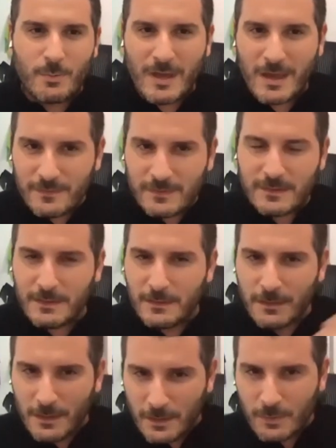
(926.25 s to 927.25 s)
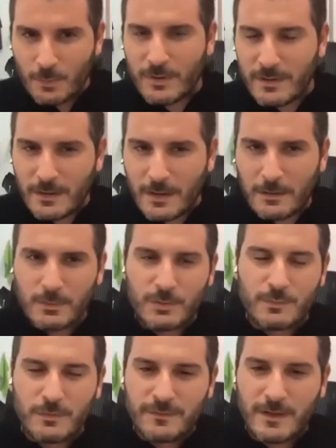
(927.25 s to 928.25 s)
We have a deal with the Hollywood
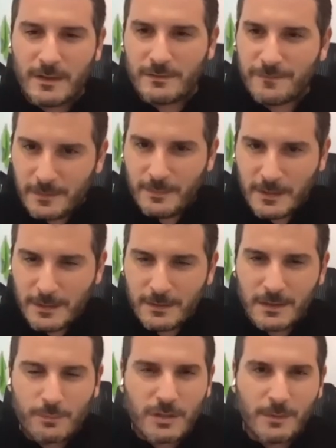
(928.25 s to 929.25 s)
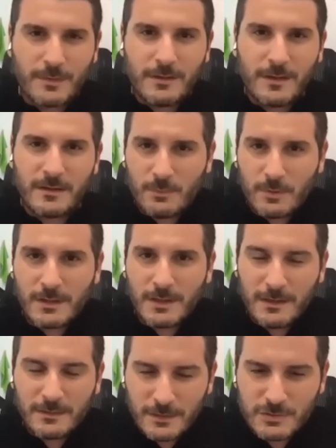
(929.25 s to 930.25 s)
movie, and they're filming here in Abu Dhabi, and they want to get
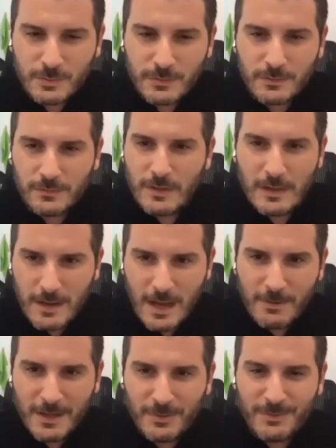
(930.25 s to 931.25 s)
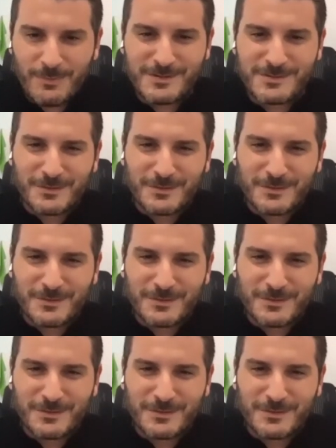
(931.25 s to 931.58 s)
in touch with you. How can we reach you?